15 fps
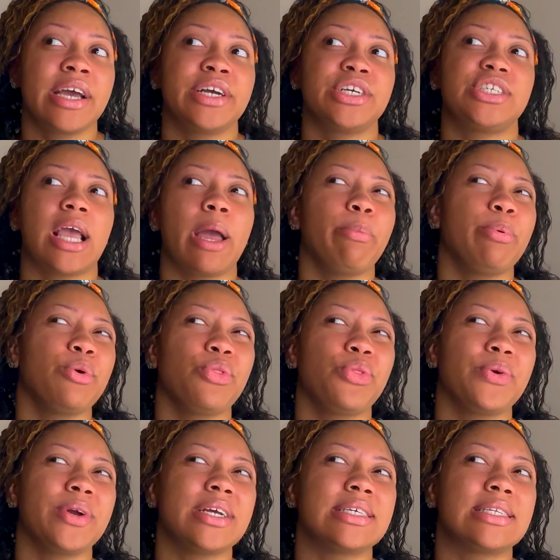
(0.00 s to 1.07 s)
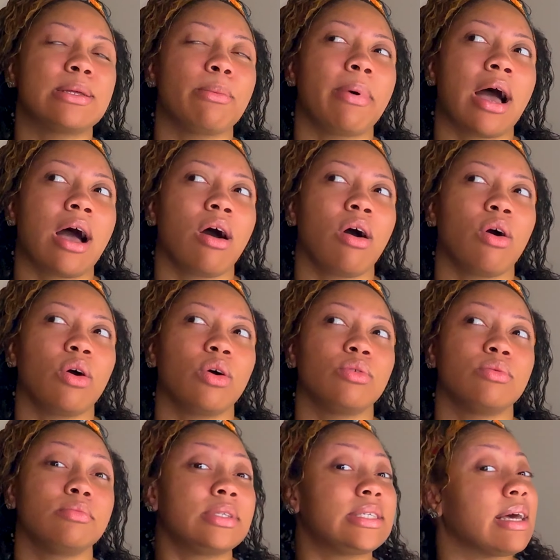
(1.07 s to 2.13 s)
Shampoo 3 is about
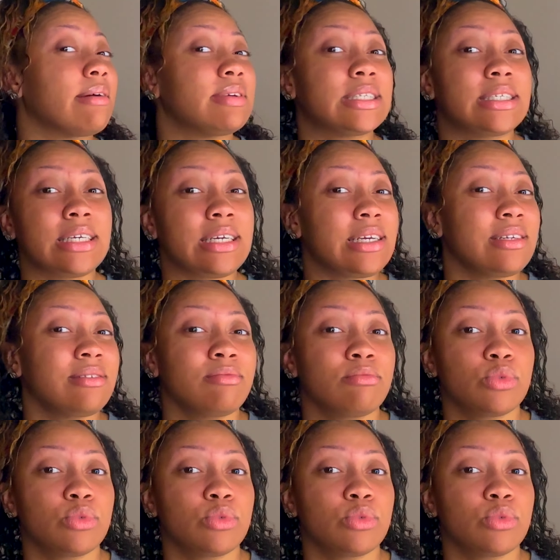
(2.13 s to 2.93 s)
17.